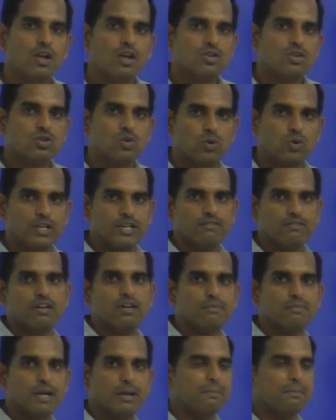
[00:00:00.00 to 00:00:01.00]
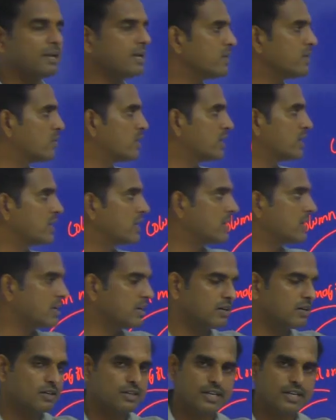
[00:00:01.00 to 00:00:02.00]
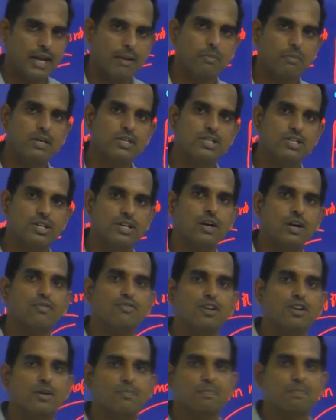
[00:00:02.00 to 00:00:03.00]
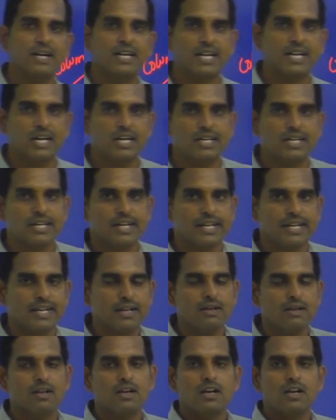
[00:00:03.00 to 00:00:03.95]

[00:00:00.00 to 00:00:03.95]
So whatever may be your dimension of your particular array,